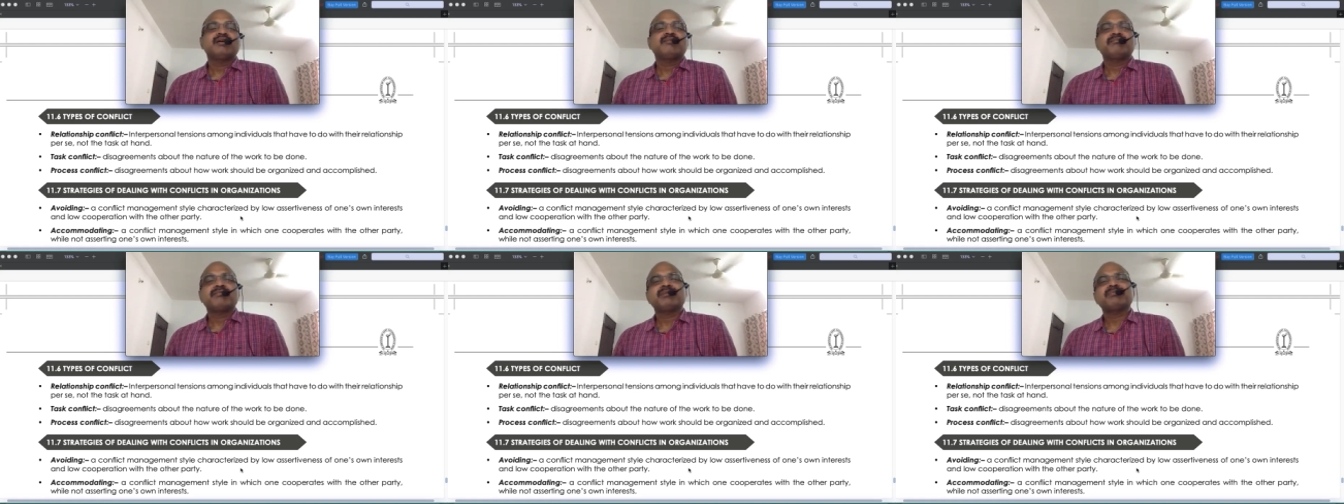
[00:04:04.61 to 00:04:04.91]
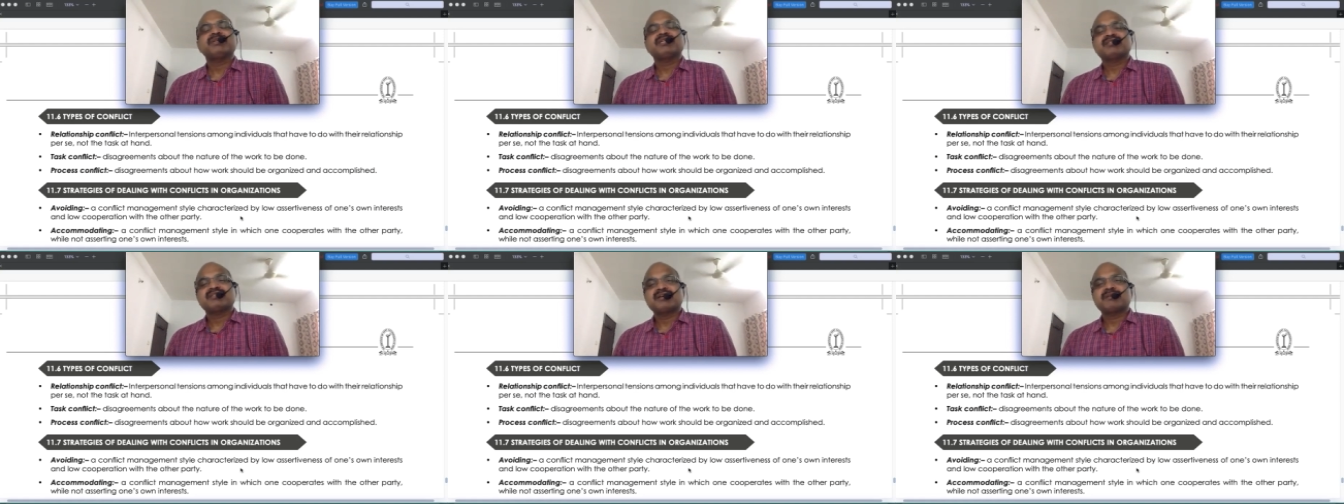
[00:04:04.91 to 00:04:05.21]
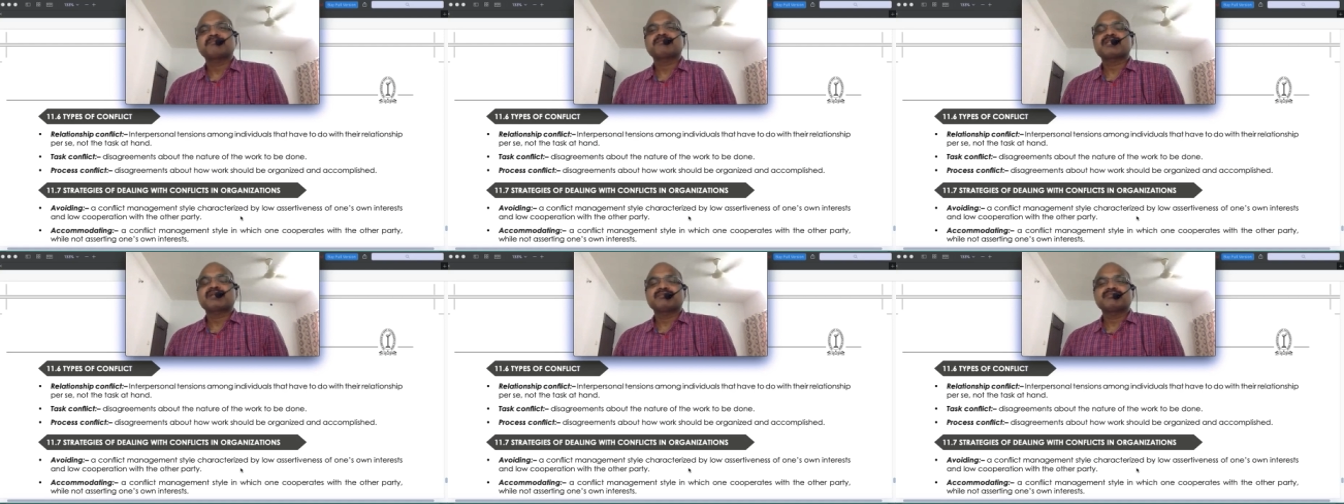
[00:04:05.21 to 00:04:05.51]
Maybe in
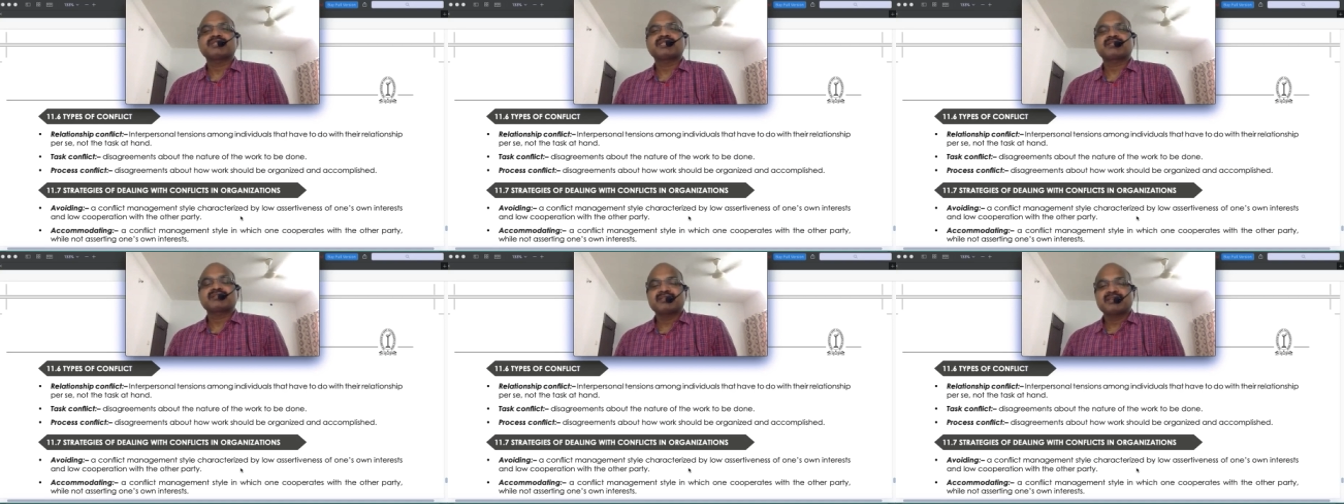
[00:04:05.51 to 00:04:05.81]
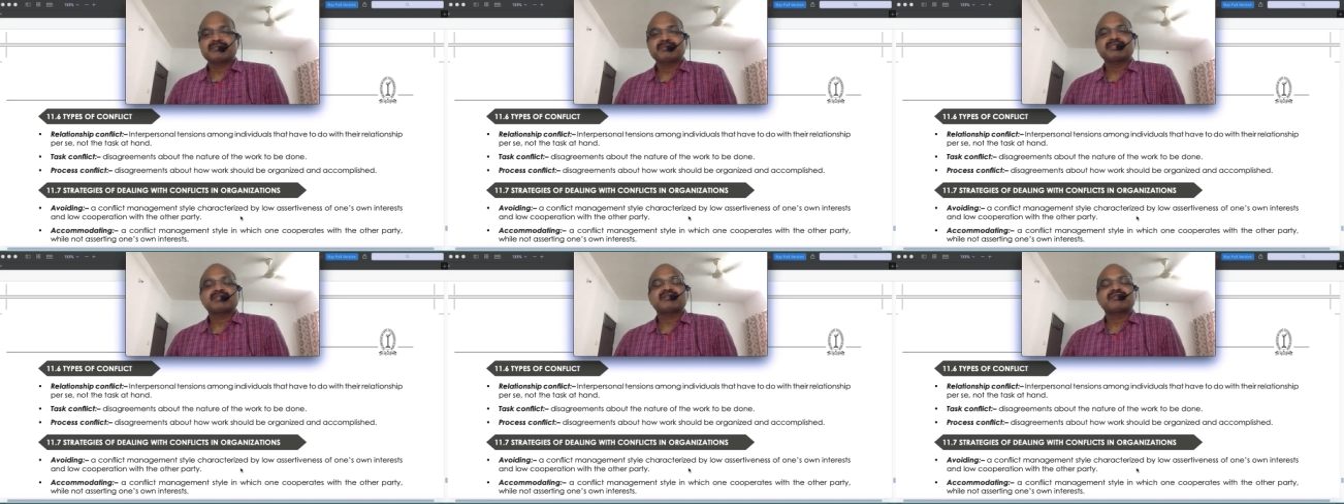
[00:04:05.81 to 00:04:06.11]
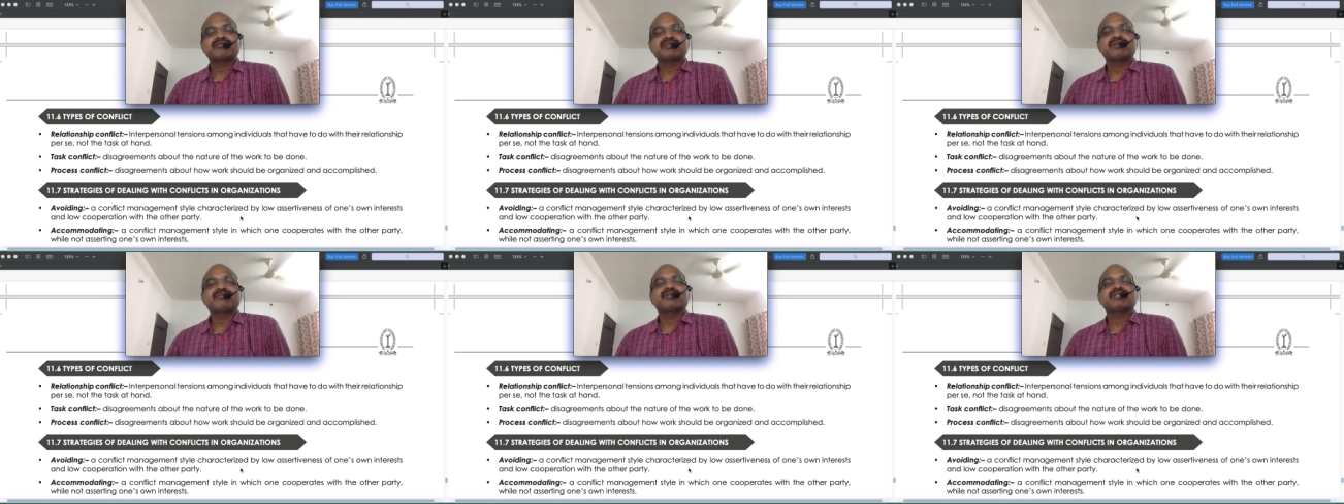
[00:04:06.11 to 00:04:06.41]
some subjects they must
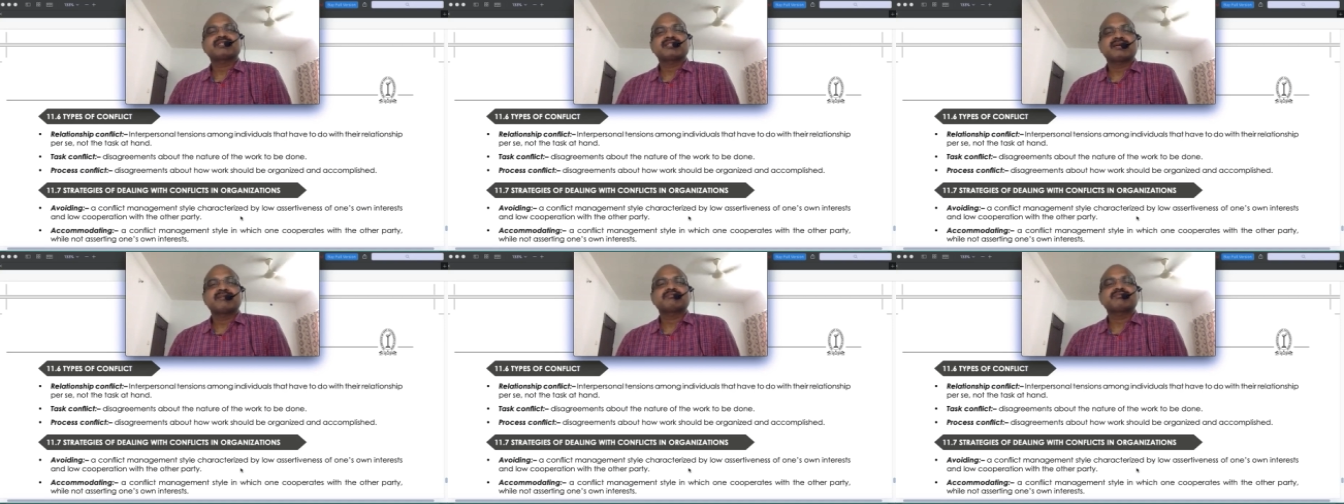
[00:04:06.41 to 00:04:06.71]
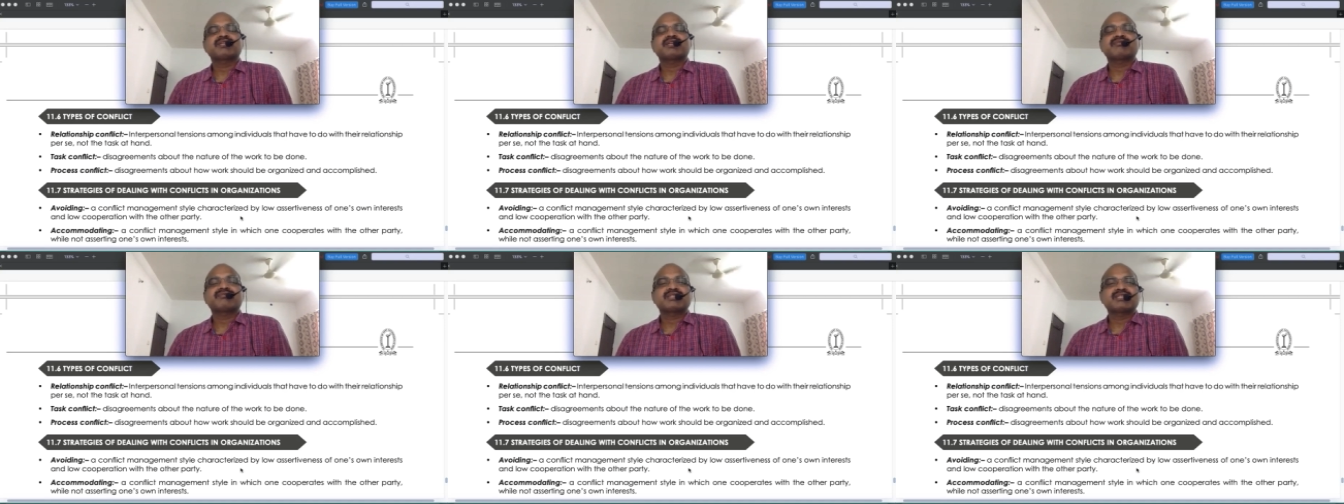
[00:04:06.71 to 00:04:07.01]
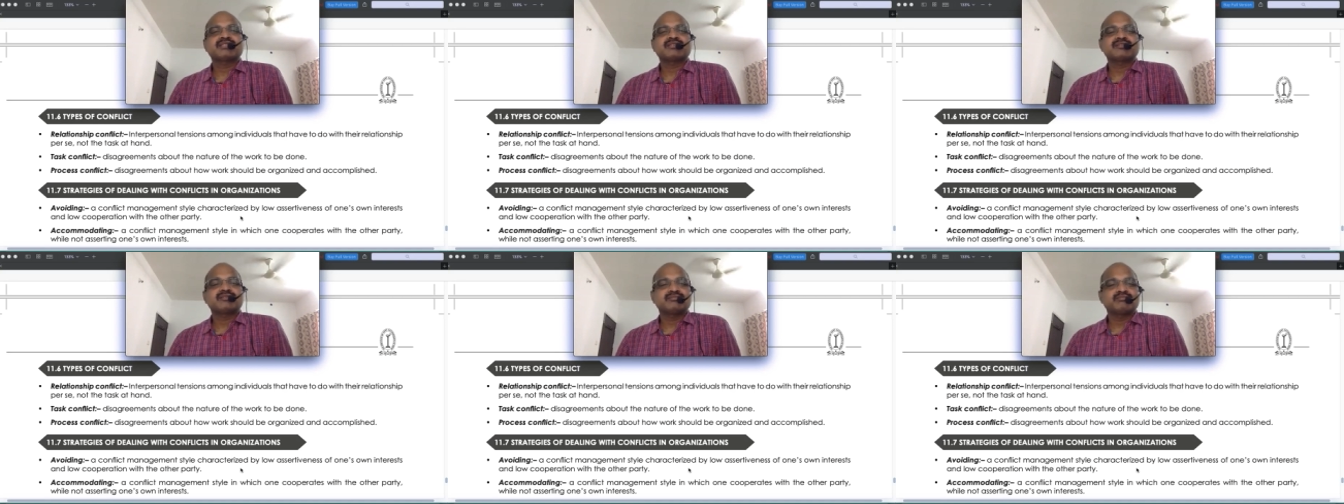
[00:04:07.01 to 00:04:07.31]
have given something
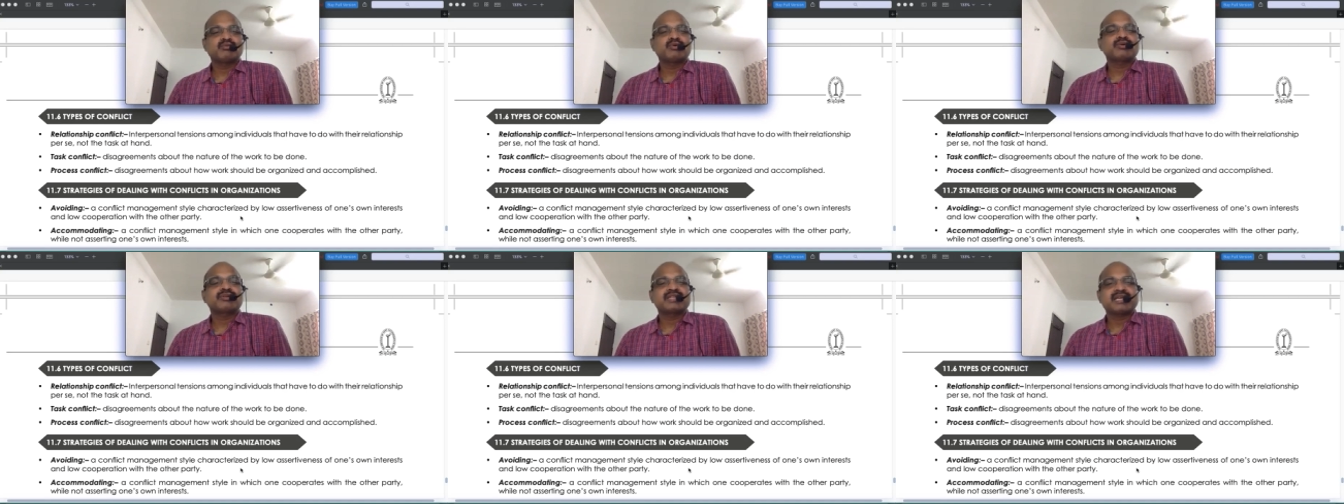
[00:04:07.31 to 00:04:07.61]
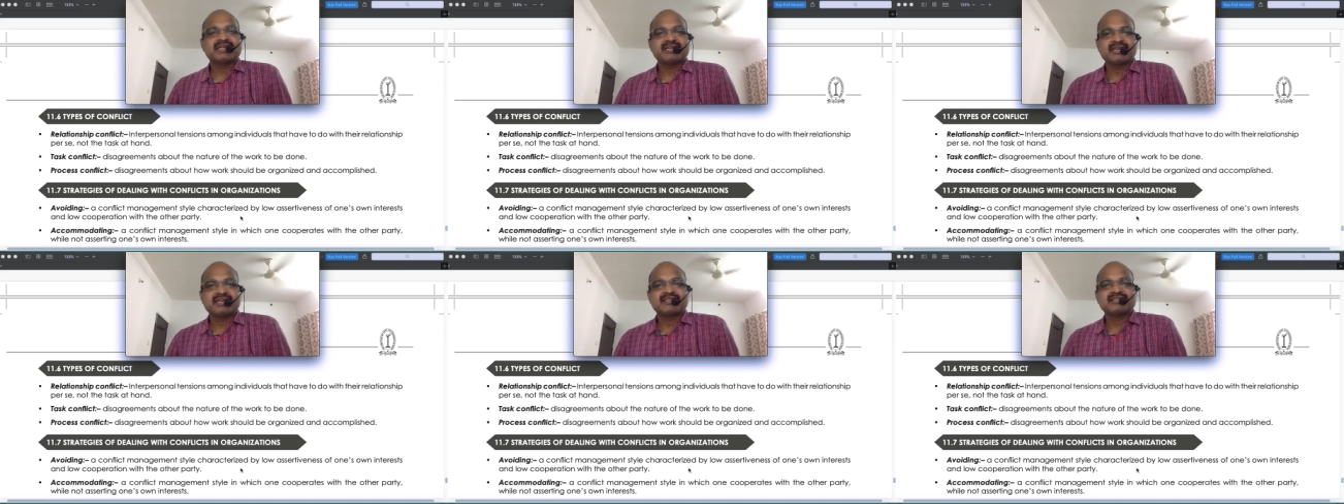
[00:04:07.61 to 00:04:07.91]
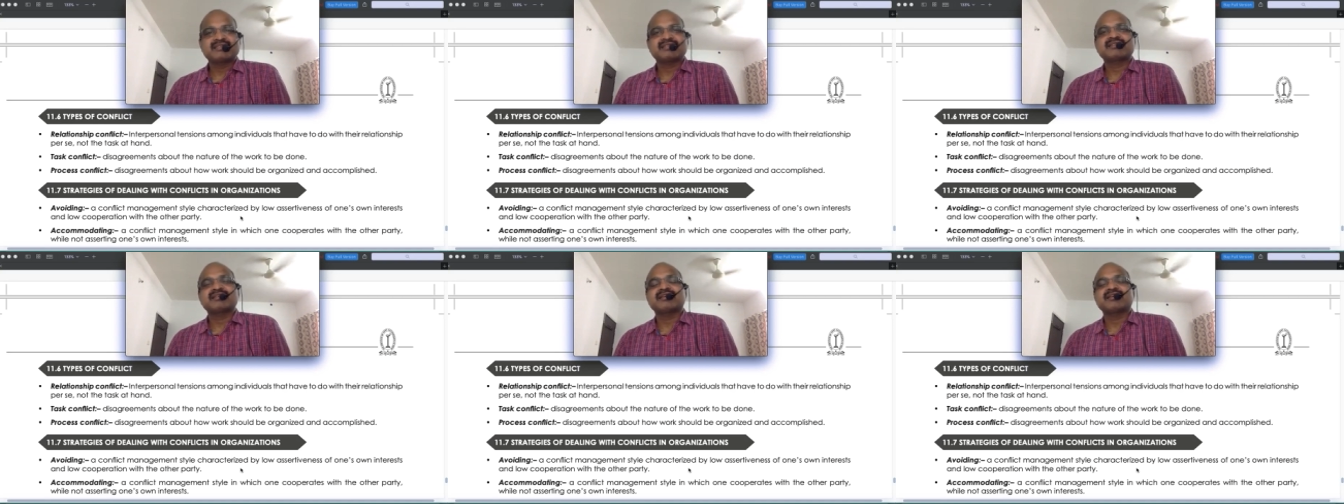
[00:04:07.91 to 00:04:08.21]
which is more than
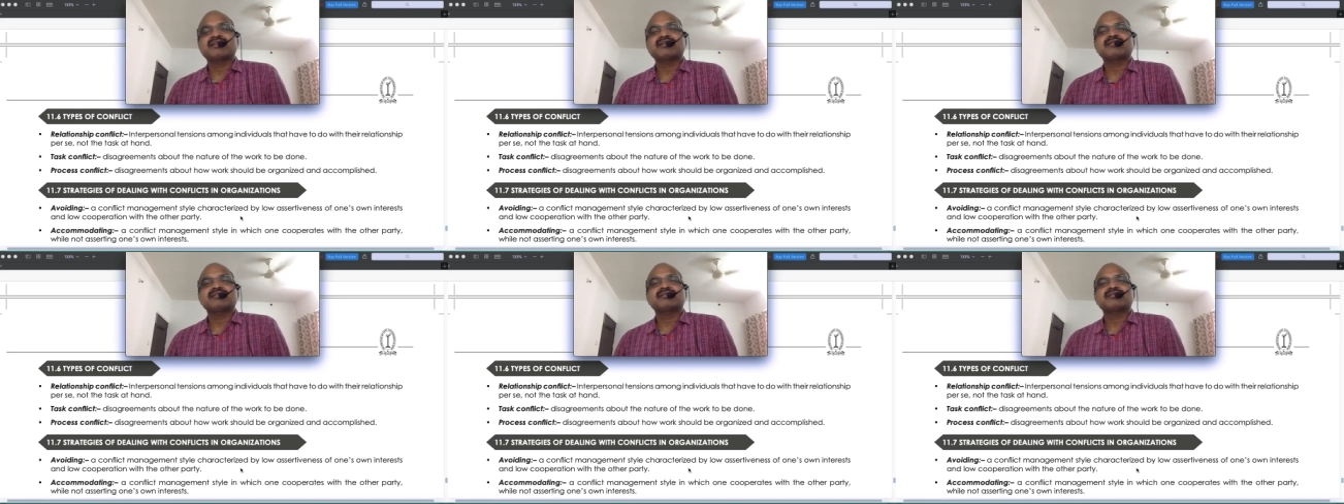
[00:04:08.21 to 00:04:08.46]
necessary,